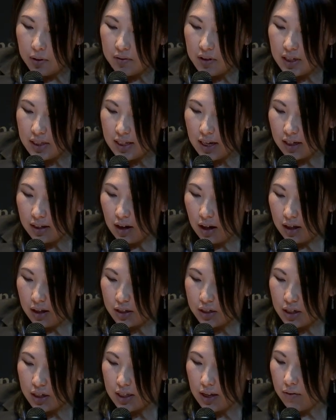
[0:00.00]
of these
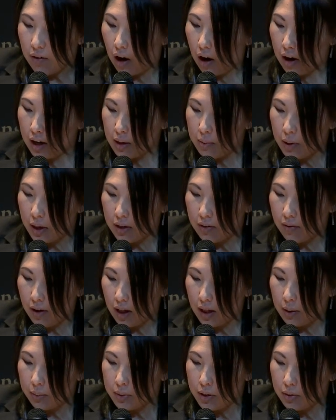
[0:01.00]
technologies have already been
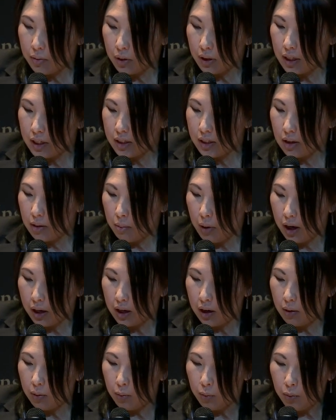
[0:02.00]
developed and released to the
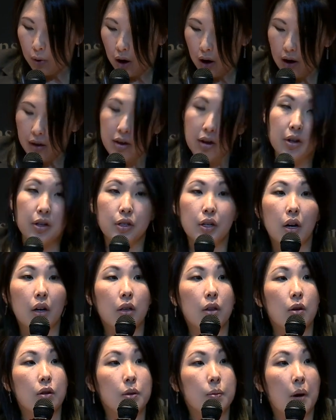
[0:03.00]
market, while others are
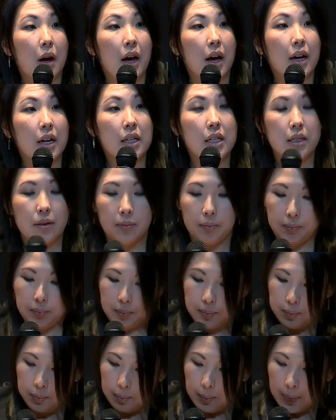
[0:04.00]
close behind.
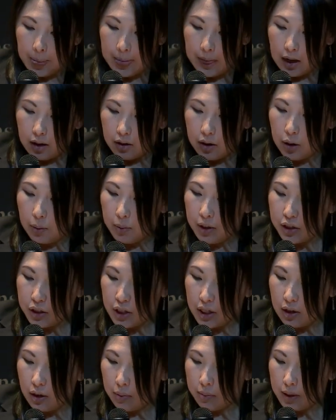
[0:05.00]
Human
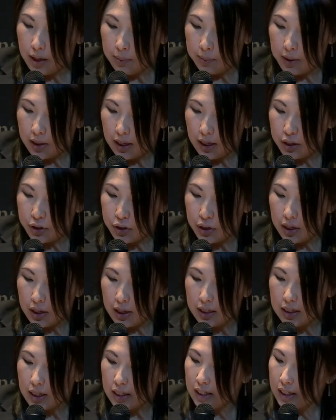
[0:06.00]
genome manipulation
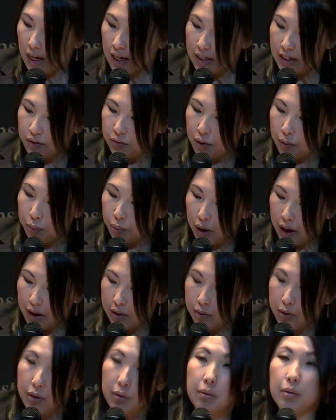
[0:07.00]
is a scientific
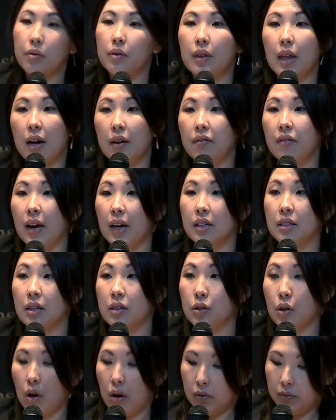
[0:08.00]
breakthrough that affects
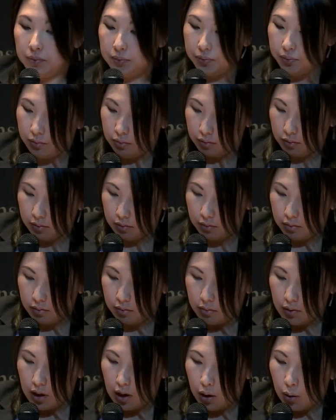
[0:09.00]
us all.
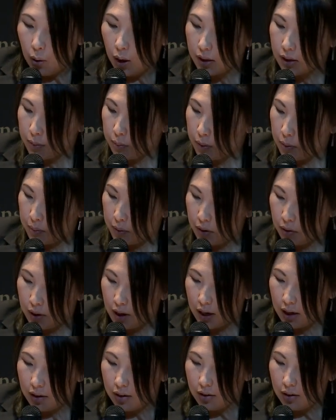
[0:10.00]
Quantum
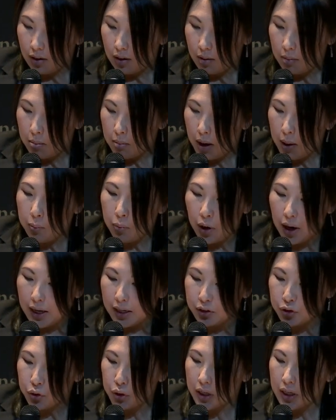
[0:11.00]
computing may
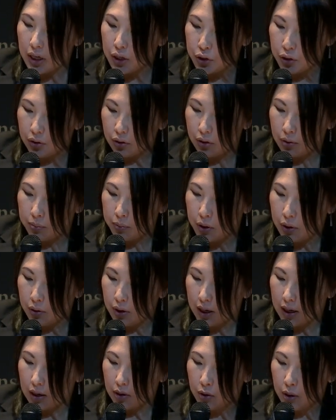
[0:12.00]
break traditional
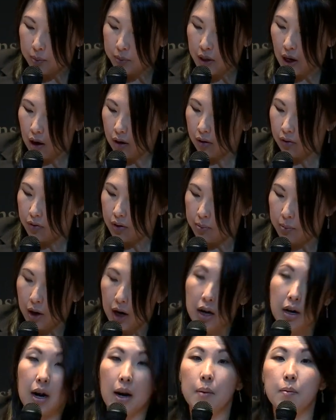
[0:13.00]
computing and cryptography
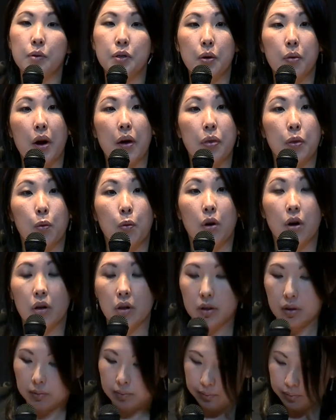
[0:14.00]
paradigms around the
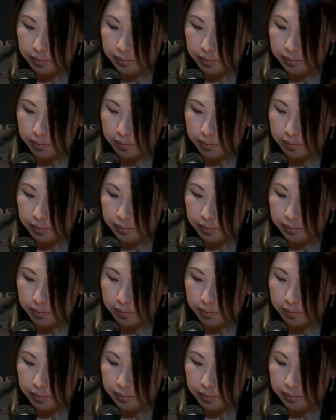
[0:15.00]
world.